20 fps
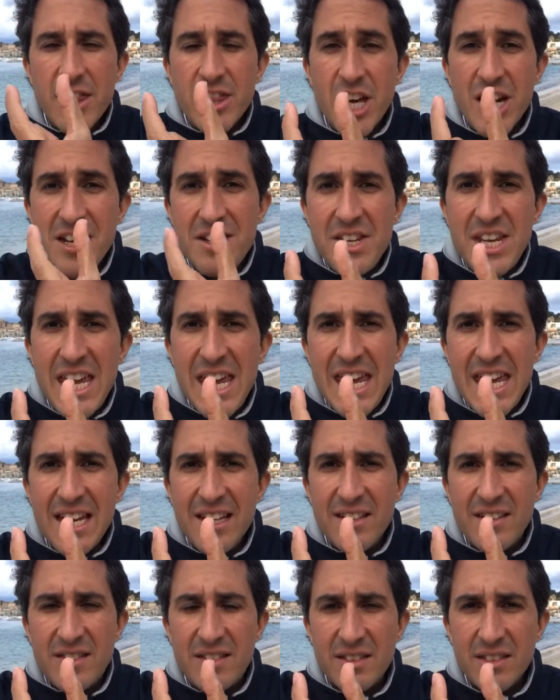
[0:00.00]
the
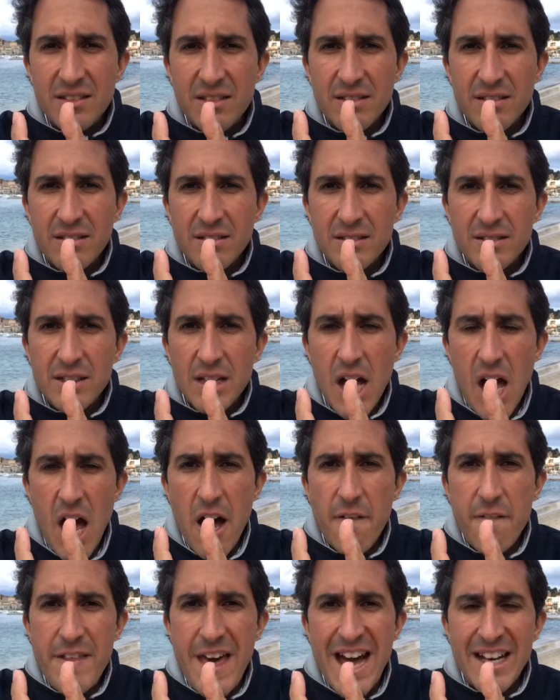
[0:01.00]
needs
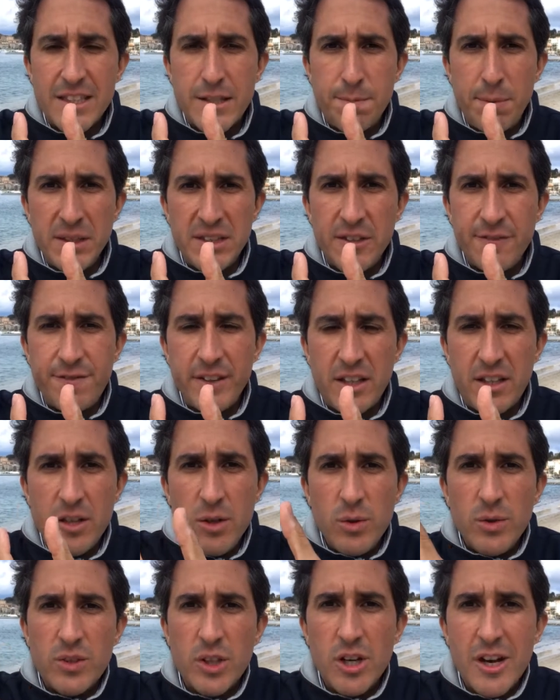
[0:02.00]
of that specific
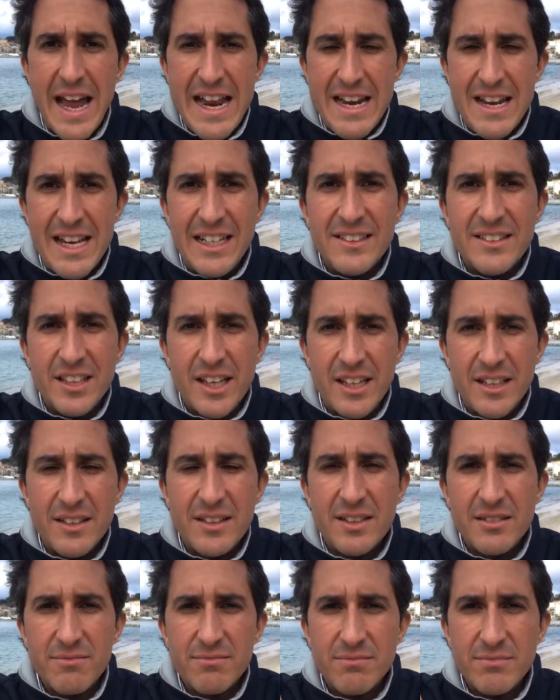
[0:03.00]
user, and an
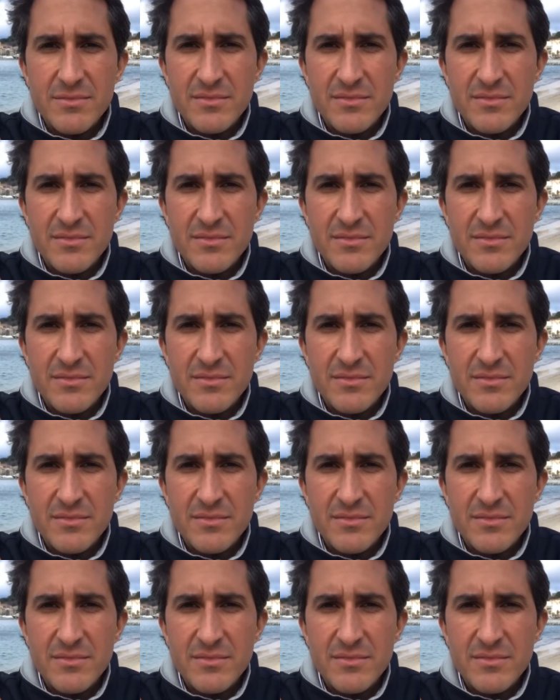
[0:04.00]
insight.